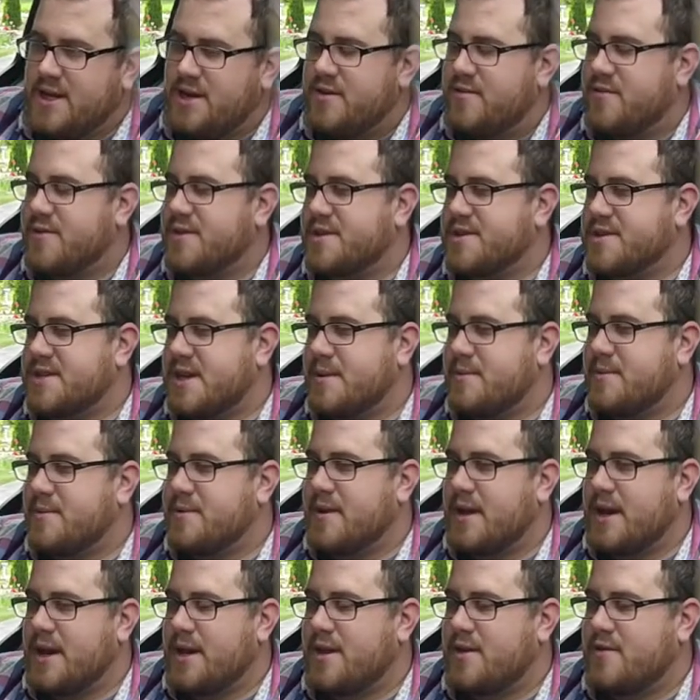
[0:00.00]
For
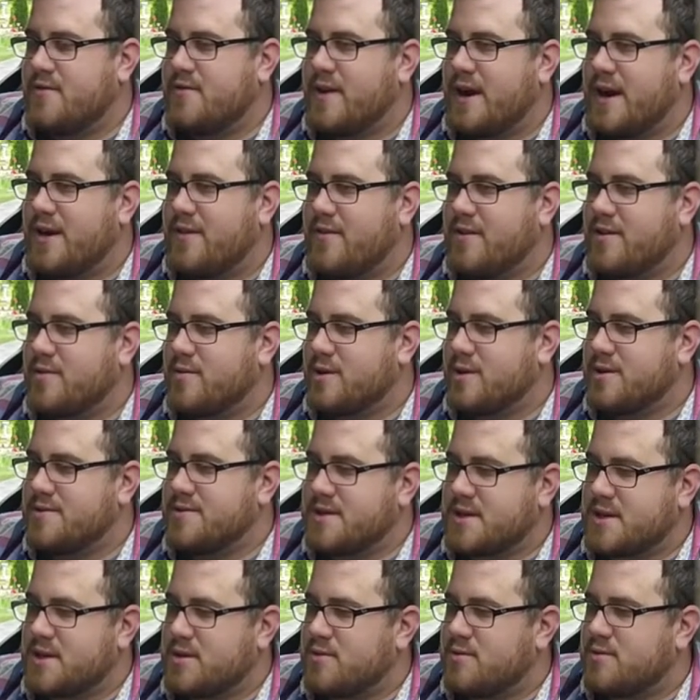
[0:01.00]
example, Halo 5 here, we're
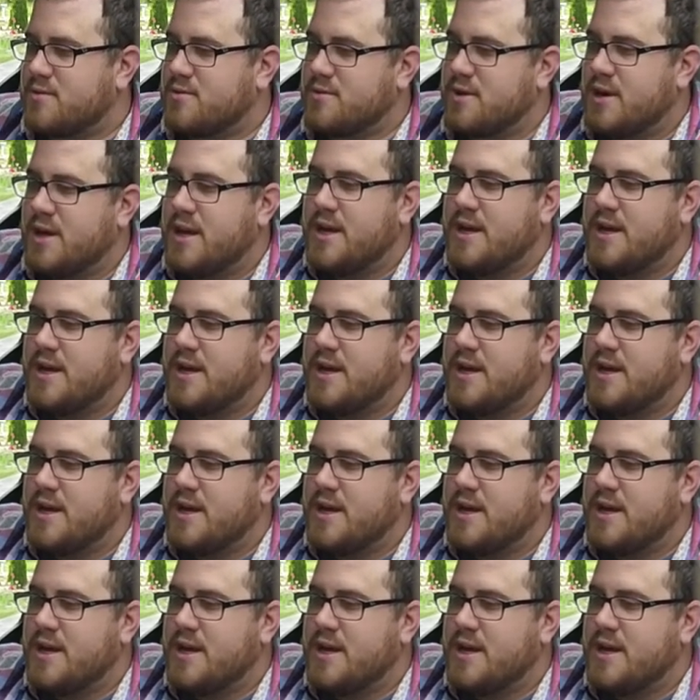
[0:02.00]
using it through